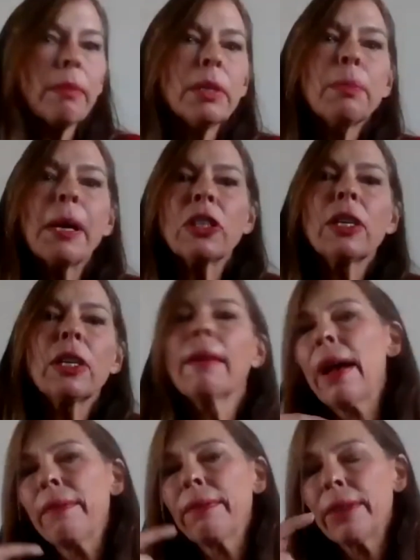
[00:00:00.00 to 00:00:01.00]
especially if
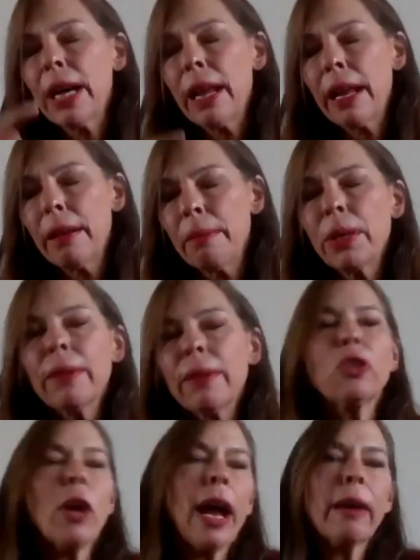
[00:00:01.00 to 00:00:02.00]
I've got a
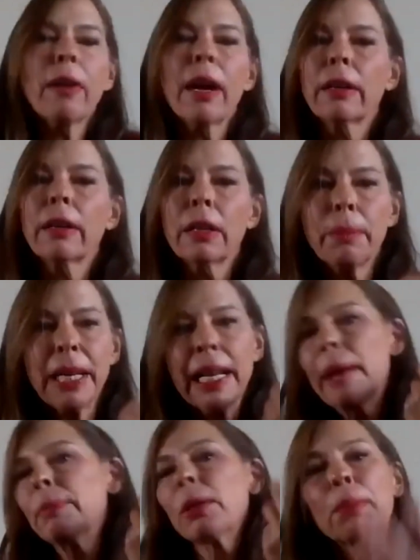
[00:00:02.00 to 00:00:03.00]
proven track record of
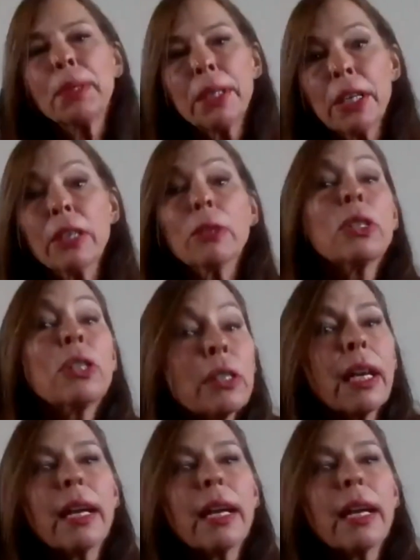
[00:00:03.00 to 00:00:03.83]
being able to produce